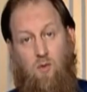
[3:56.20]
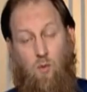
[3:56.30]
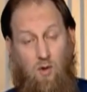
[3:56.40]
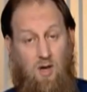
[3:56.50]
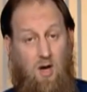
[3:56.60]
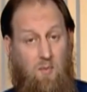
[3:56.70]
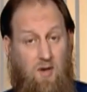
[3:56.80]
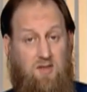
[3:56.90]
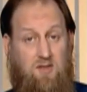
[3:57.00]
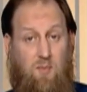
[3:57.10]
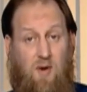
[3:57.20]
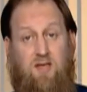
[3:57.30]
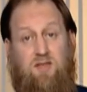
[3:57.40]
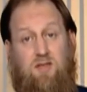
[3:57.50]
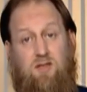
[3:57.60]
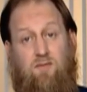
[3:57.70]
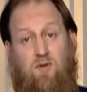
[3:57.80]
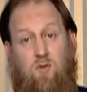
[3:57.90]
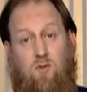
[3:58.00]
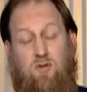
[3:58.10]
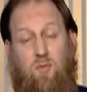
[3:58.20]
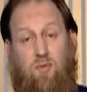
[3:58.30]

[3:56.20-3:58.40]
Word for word: What, amongst the blessings of the call to